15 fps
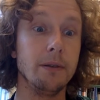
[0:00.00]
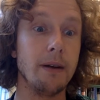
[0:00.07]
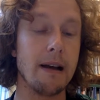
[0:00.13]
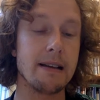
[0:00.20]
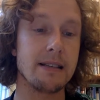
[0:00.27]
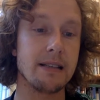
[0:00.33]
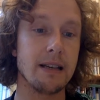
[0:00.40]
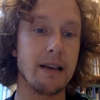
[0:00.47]

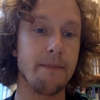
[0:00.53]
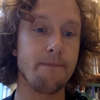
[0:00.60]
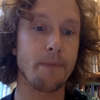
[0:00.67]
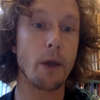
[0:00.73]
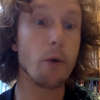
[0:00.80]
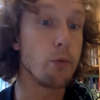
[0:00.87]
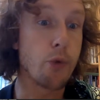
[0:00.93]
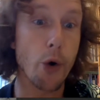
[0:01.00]
as
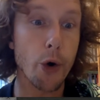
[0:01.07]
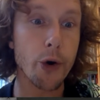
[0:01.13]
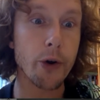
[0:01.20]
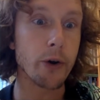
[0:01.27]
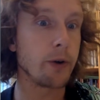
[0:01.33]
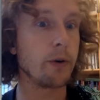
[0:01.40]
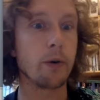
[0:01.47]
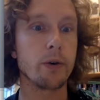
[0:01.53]
a
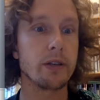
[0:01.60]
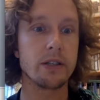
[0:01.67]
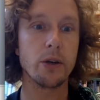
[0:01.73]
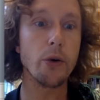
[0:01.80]
worker or as a